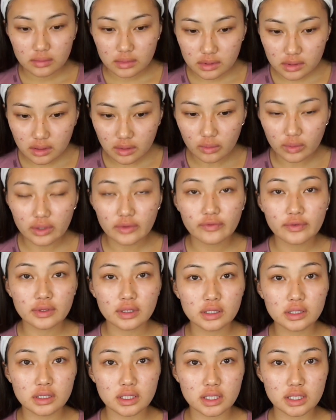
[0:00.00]
just gonna wait for
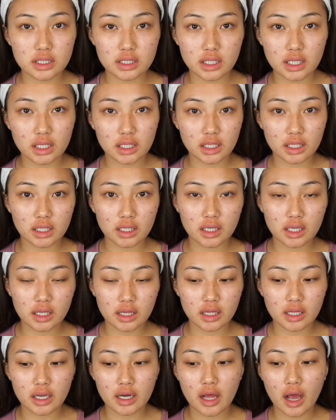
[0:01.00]
this to sink in,
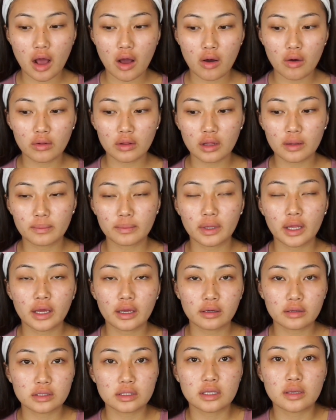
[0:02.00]
and then I'll apply
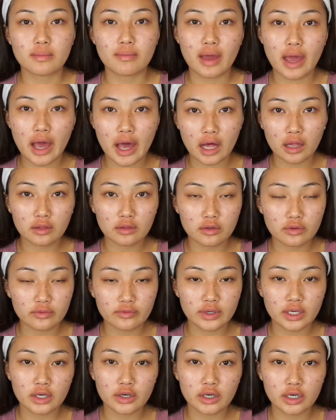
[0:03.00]
on some aloe
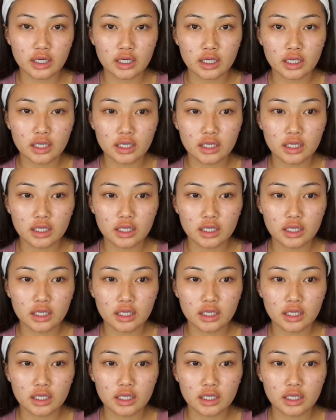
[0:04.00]
vera.